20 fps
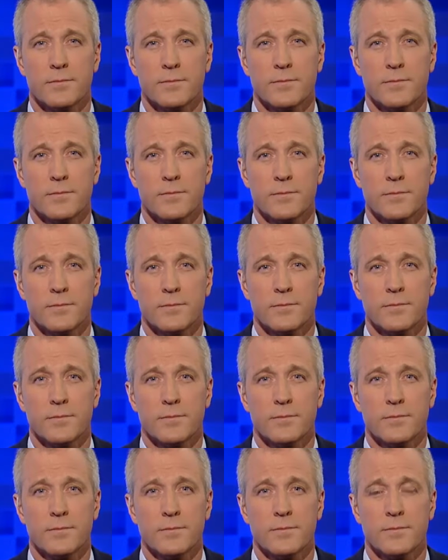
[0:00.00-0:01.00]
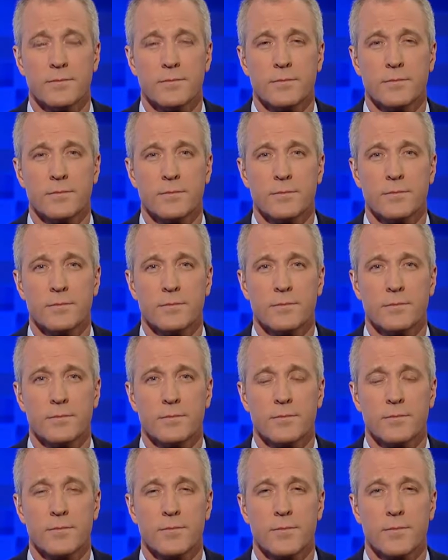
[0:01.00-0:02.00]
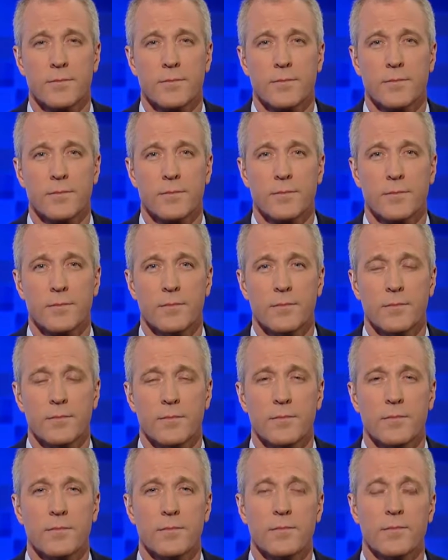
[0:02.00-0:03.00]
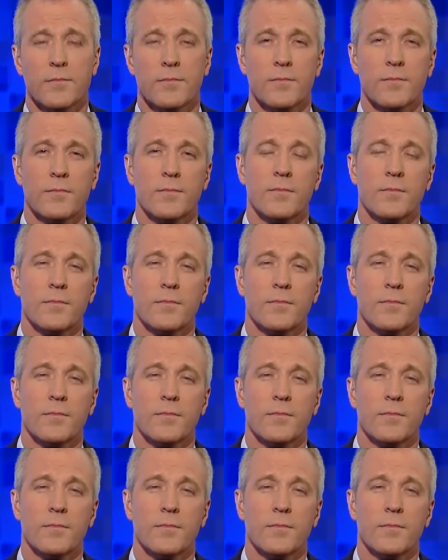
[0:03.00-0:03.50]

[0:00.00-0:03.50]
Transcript: (not speaking)